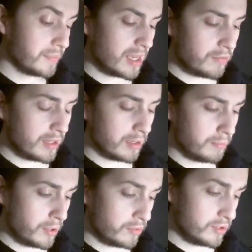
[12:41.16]
a great little
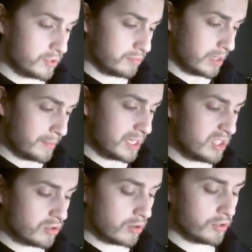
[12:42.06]
bonus. I mean,
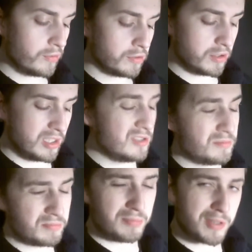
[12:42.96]
he's courage 4, so he's
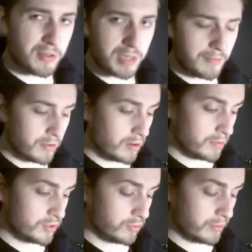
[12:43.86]
pretty okay with
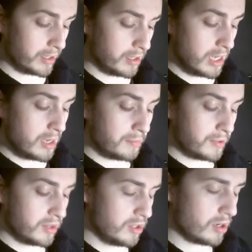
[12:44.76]
courage already,
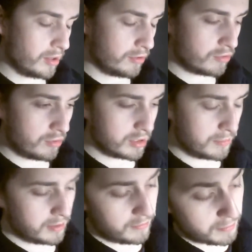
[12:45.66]
but the other trolls, I
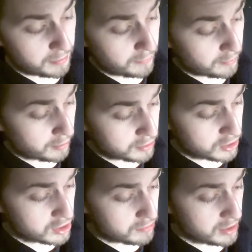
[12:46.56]
believe, are both courage
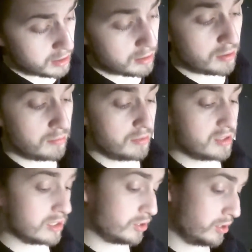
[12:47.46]
3. No, it's
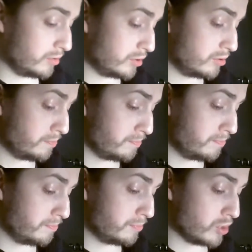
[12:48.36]
actually only
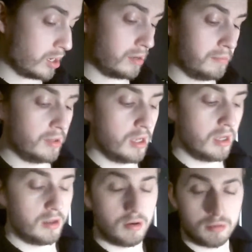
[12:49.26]
Tom
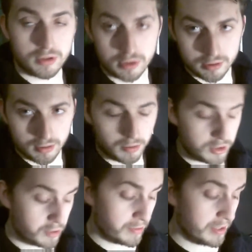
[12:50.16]
who's
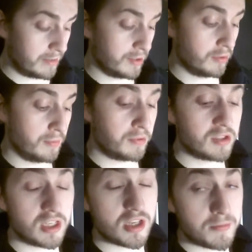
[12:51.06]
courage 3, even though the book
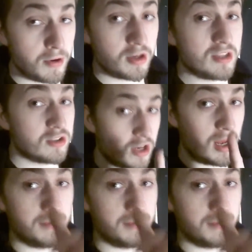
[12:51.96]
says it's Bert, it's Tom